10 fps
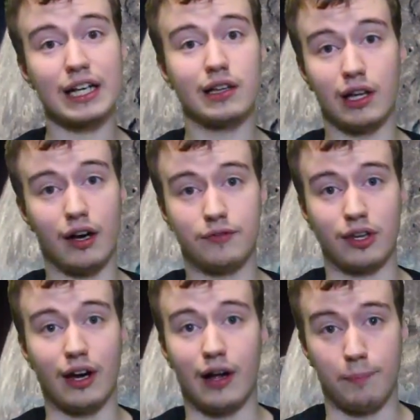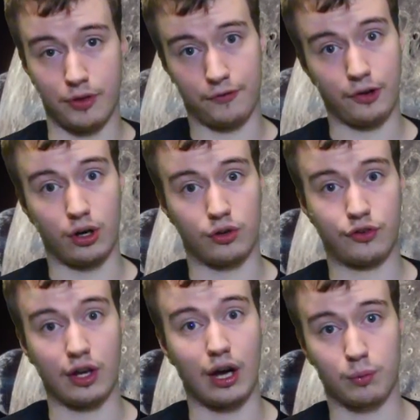loved the
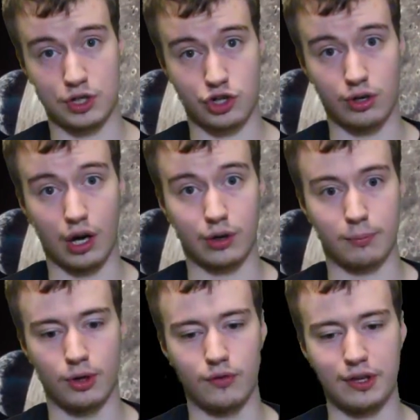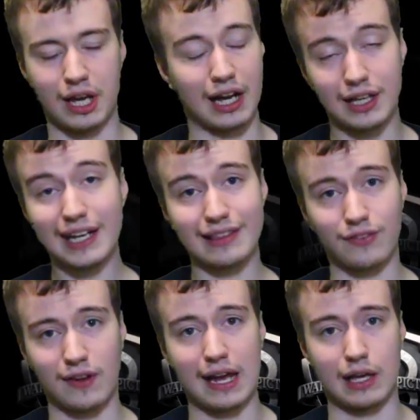first Richard Donner movie. I liked the
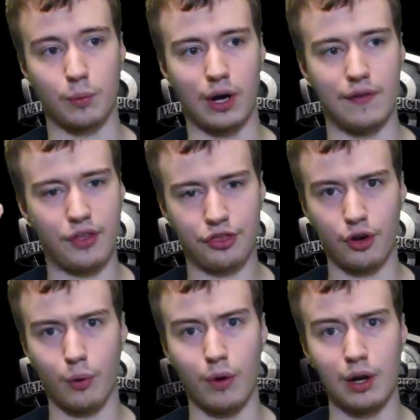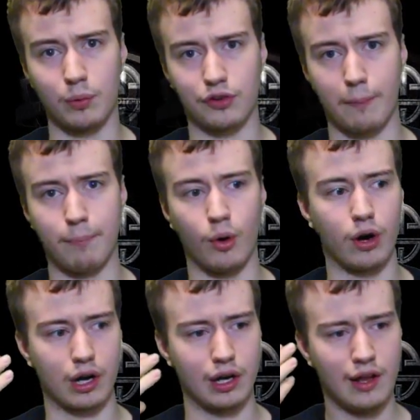second one. The third one was a
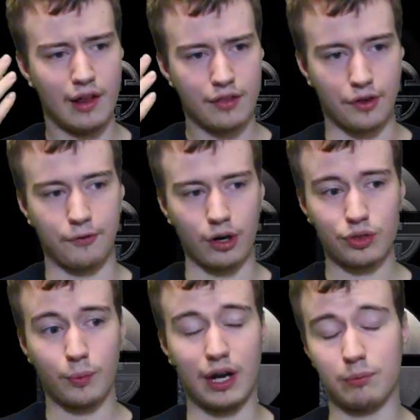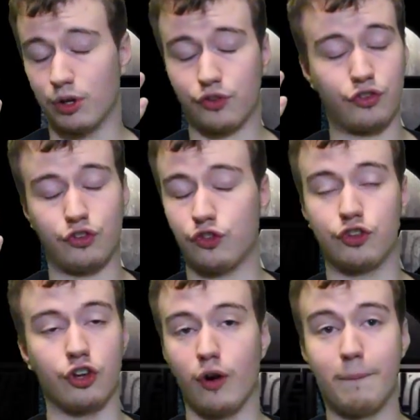bore. The fourth one was
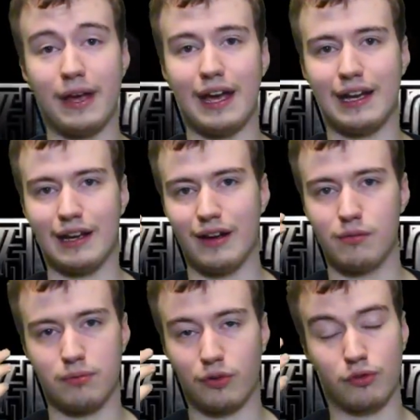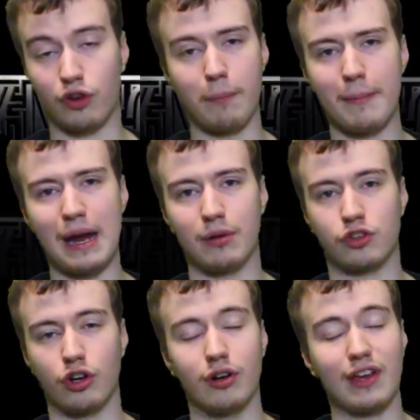stupid. Superman
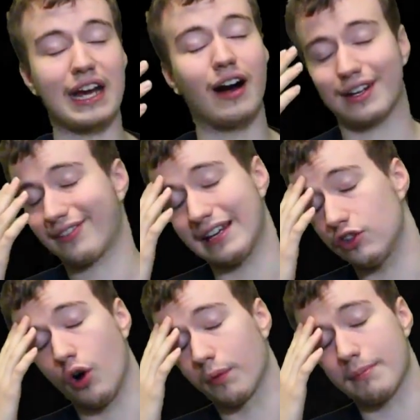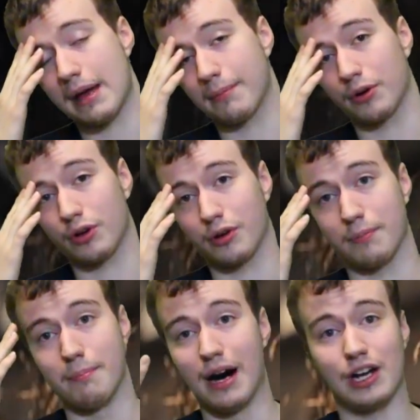Returns, I honestly don't remember
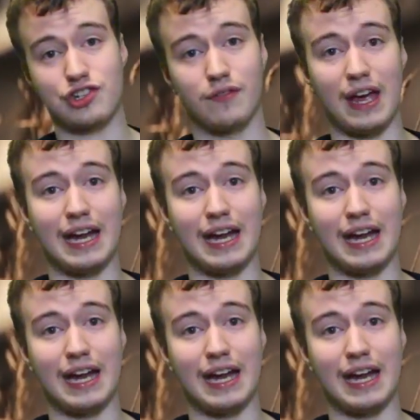much of